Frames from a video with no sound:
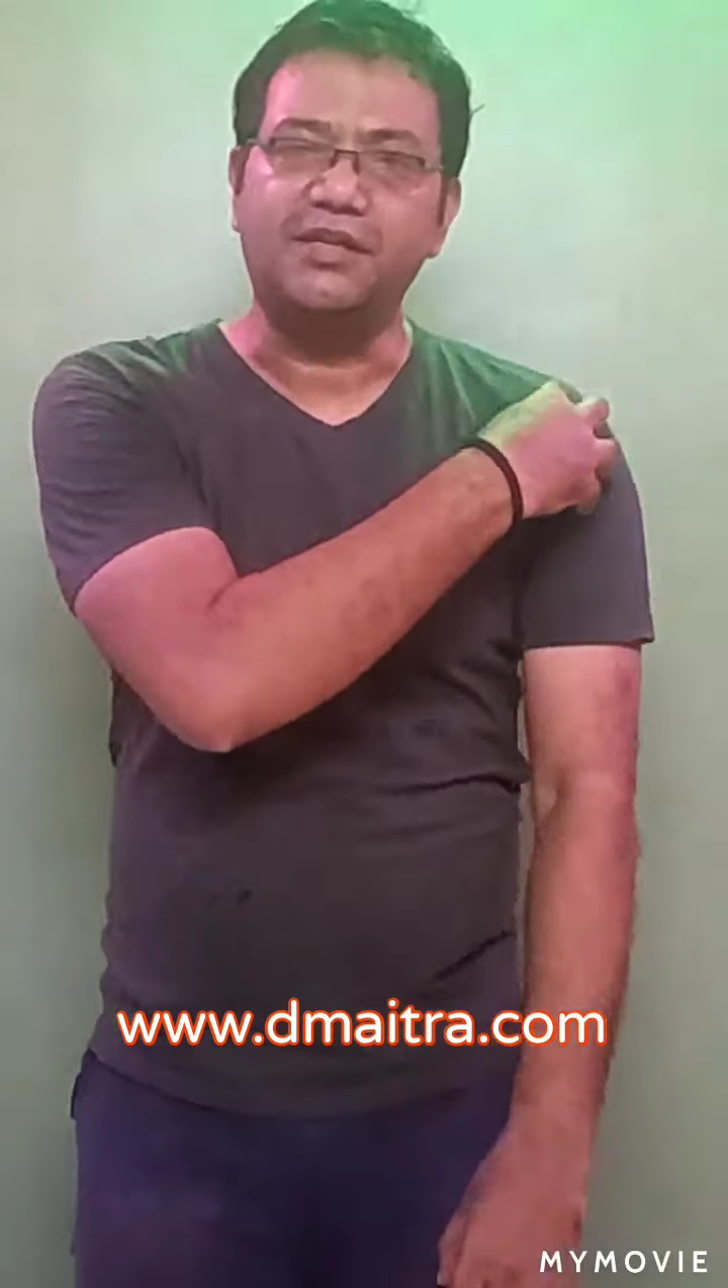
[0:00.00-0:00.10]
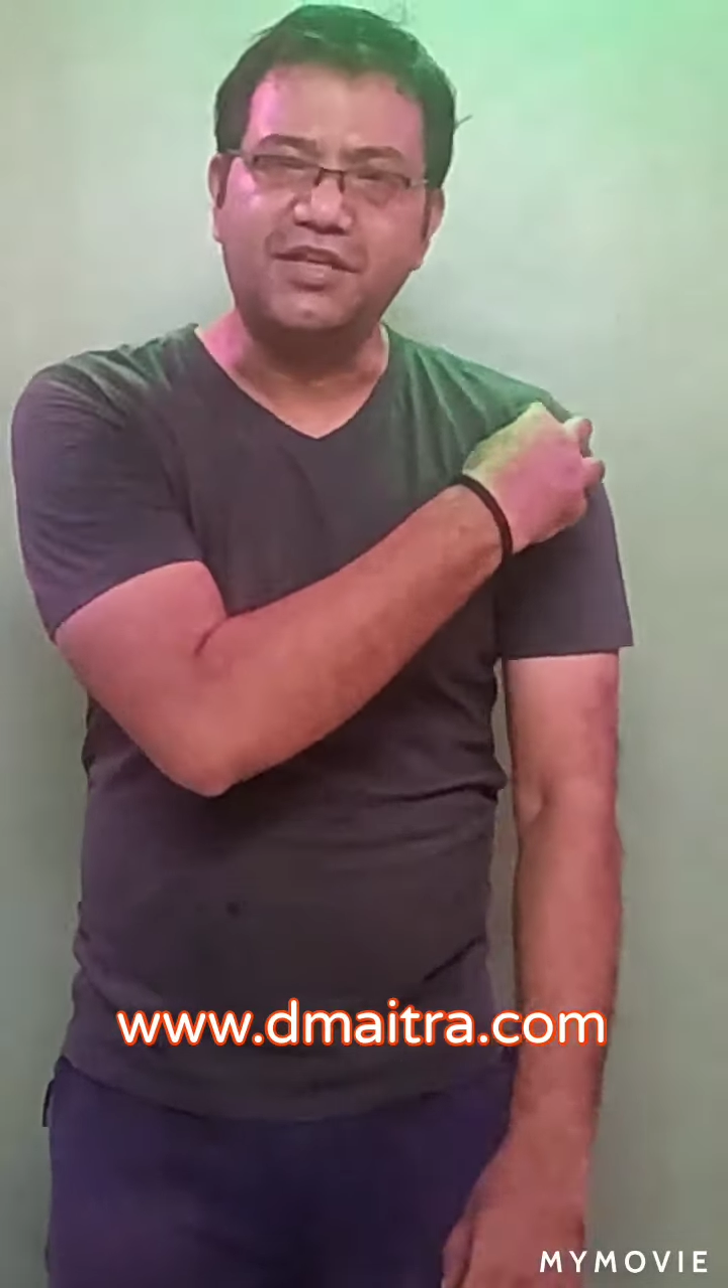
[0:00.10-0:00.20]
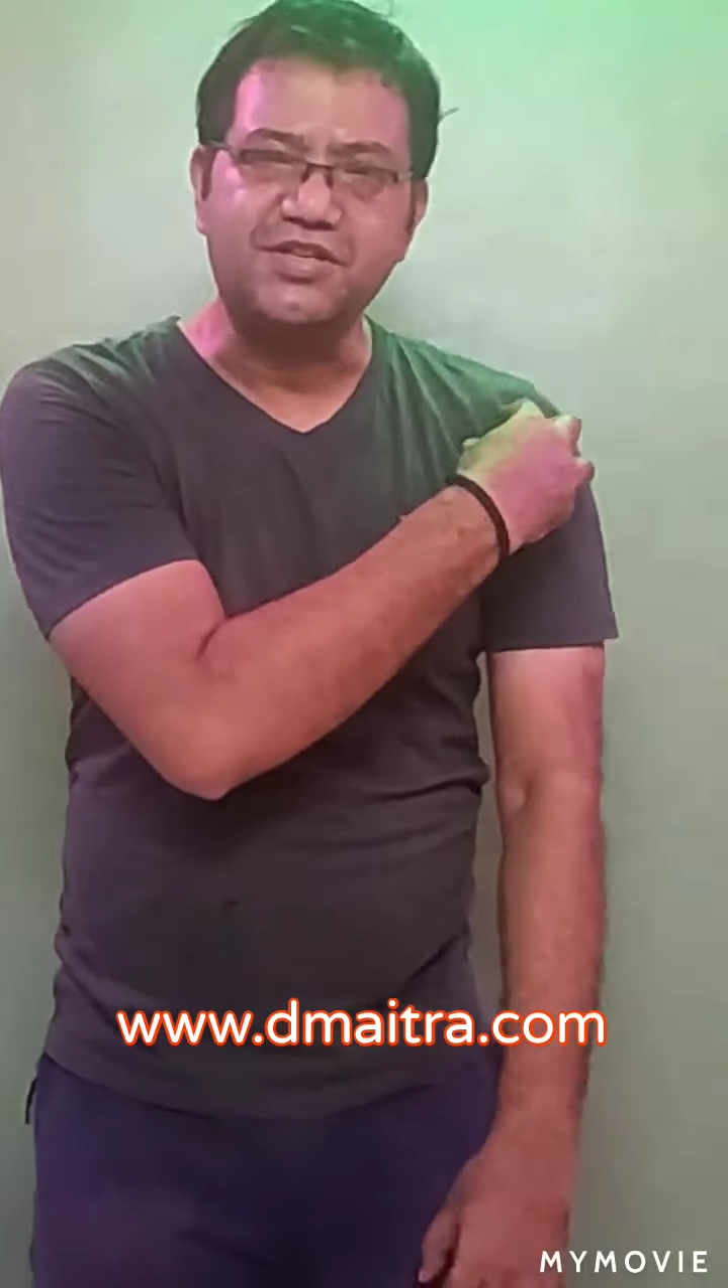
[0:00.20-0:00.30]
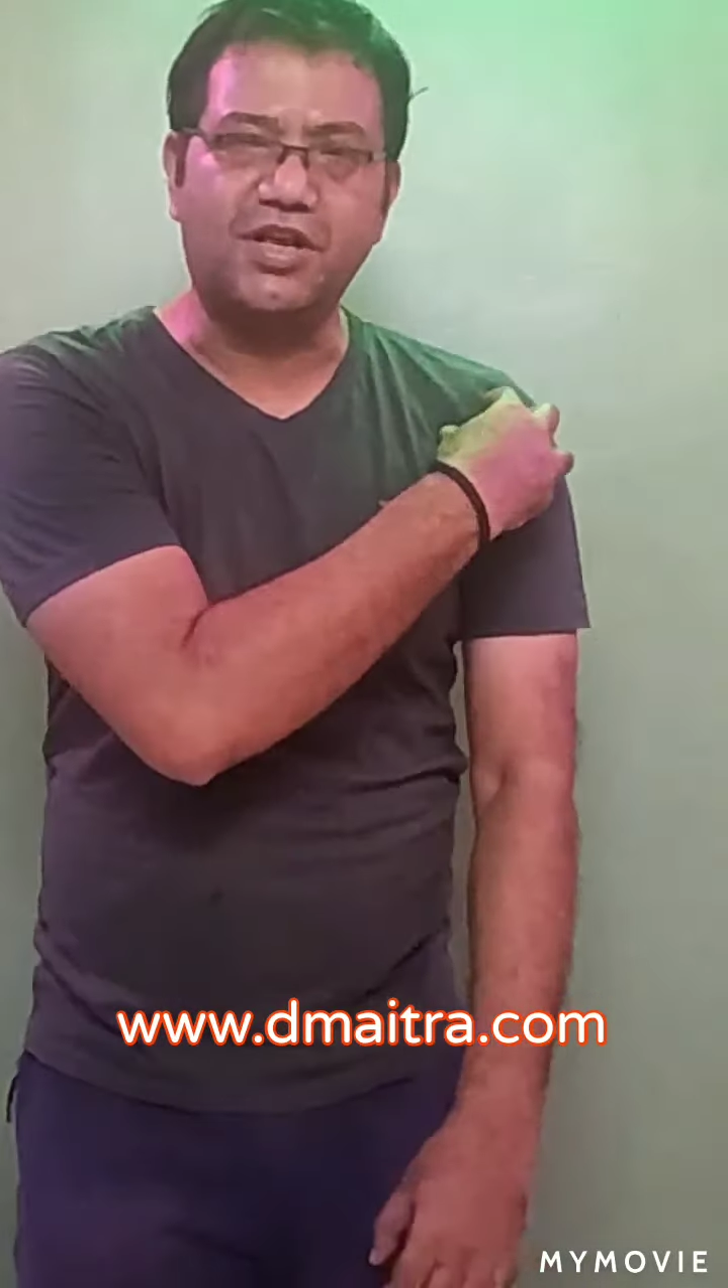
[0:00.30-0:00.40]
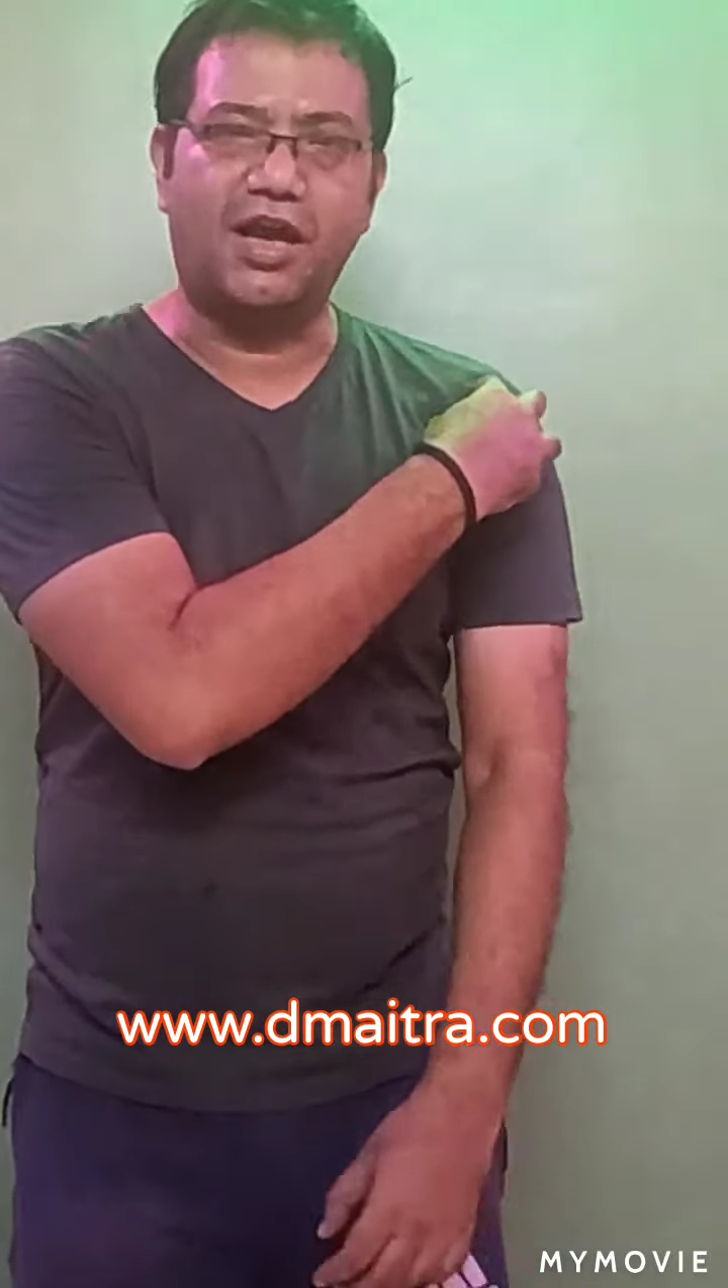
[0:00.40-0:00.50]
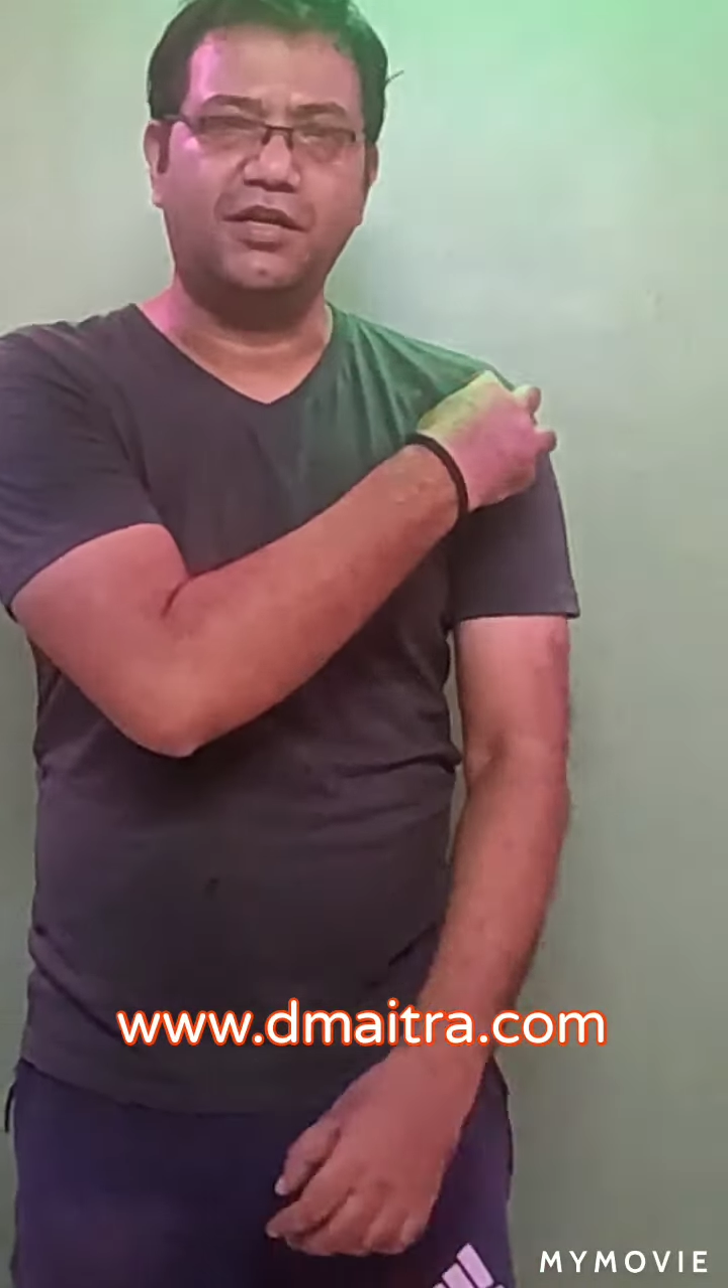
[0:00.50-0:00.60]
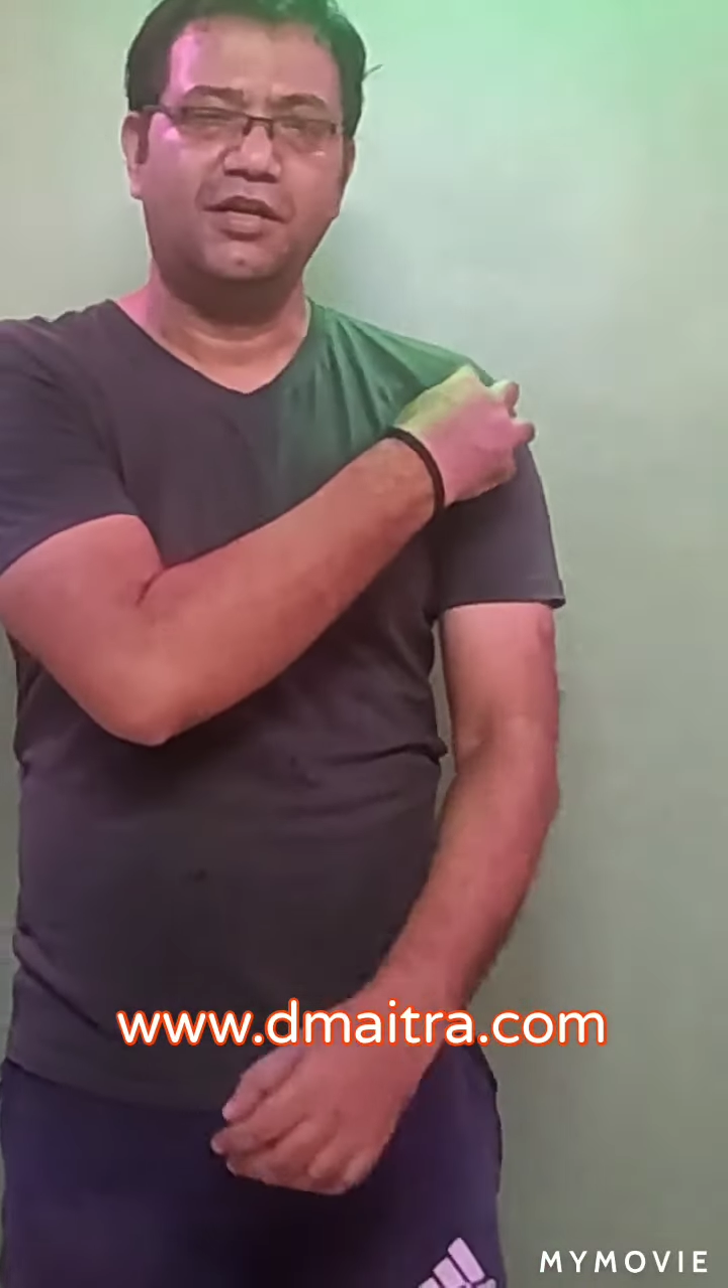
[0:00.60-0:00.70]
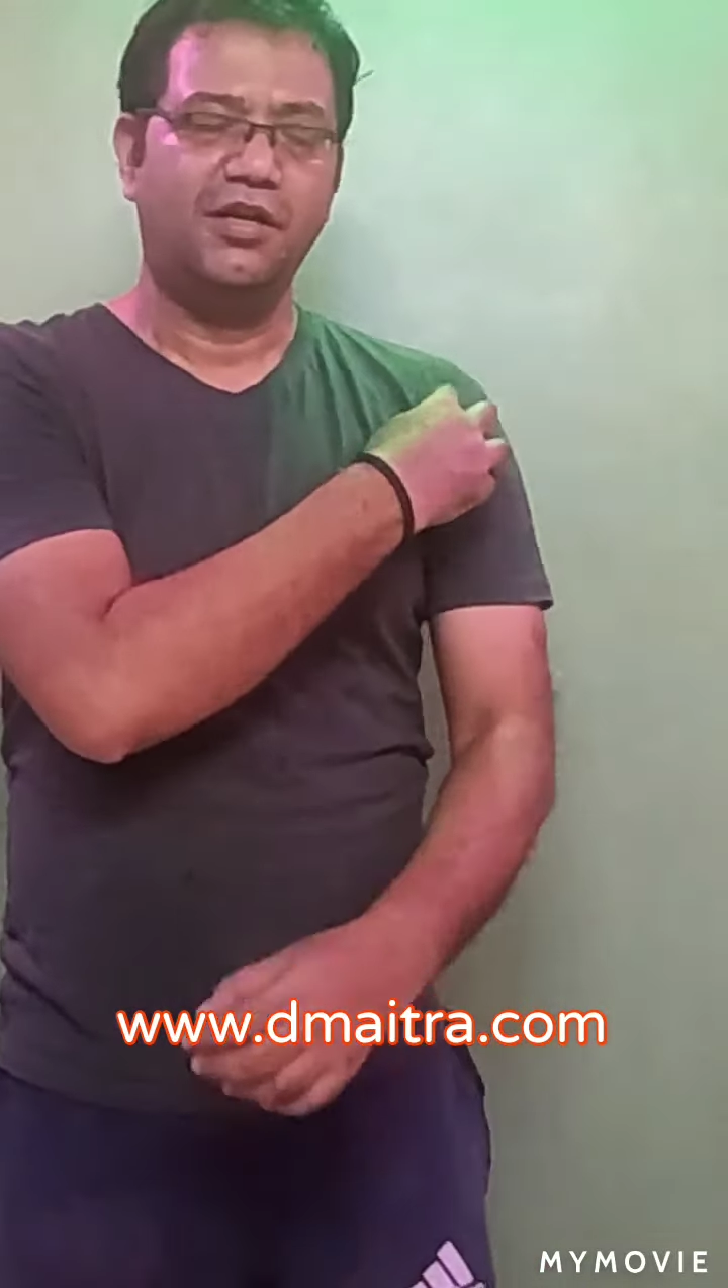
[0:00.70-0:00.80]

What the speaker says: this side,